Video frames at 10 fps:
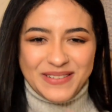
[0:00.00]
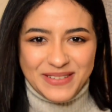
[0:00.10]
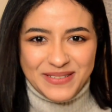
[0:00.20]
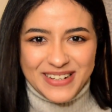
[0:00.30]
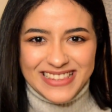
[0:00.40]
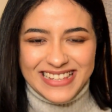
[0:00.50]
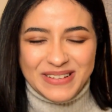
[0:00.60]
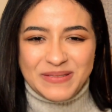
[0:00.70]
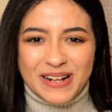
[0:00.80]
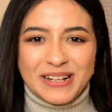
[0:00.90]
everyone,
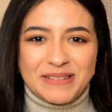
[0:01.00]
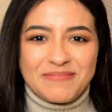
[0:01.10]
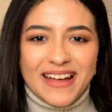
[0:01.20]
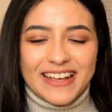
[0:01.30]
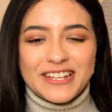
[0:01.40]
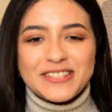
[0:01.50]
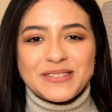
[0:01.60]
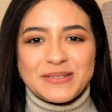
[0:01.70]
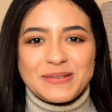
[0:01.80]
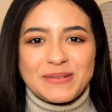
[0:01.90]
welcome back
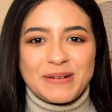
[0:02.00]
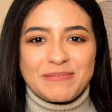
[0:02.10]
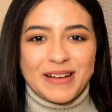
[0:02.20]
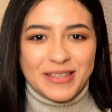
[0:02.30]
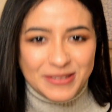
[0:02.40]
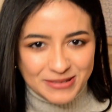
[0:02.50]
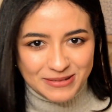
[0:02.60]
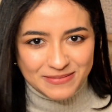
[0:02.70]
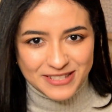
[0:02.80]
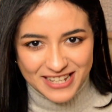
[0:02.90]
to my
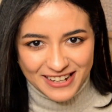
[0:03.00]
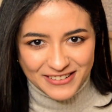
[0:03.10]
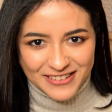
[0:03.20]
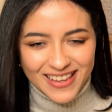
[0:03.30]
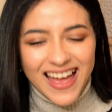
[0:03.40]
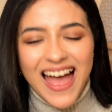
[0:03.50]
YouTube channel.